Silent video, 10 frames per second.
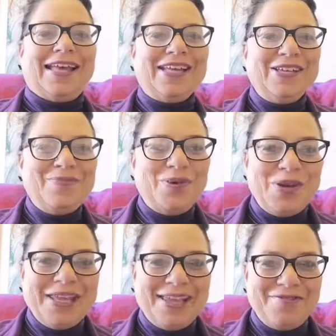Good
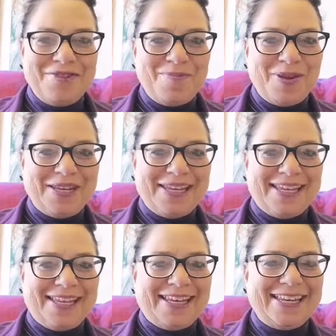morning,
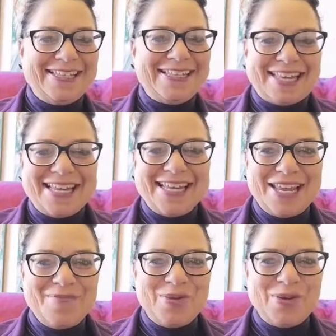everybody. It is
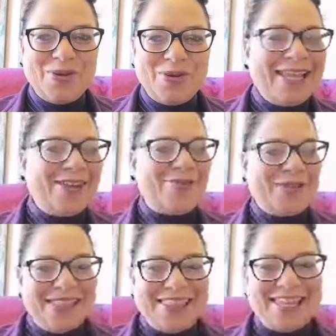Sunday morning
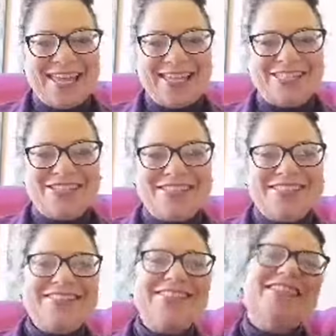with the
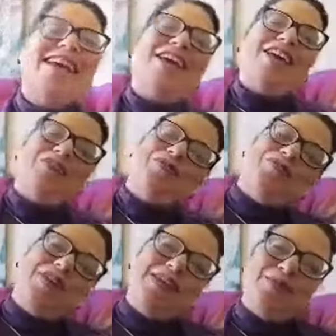Angels, your
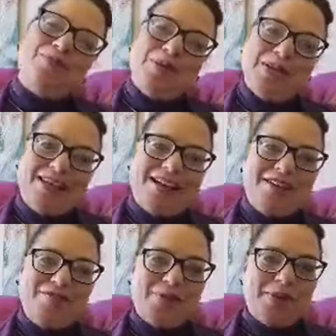Facebook
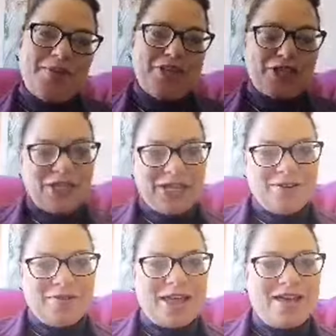Live where we
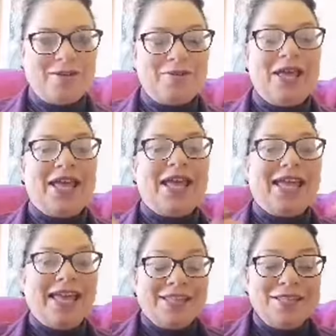share our
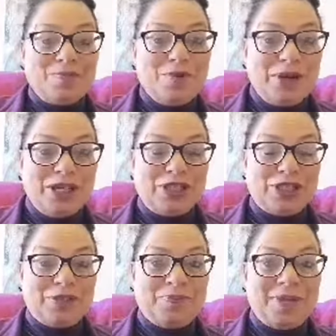
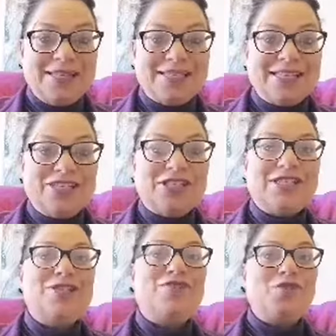inspirational
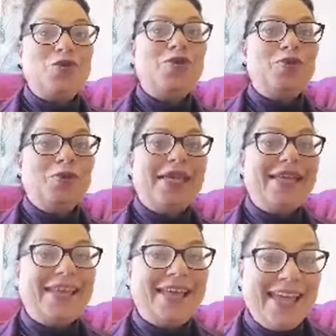messages for the week
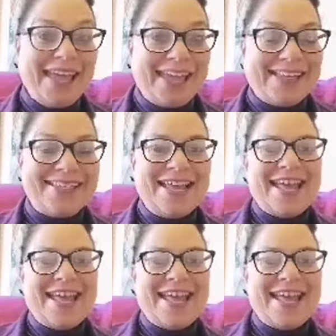ahead.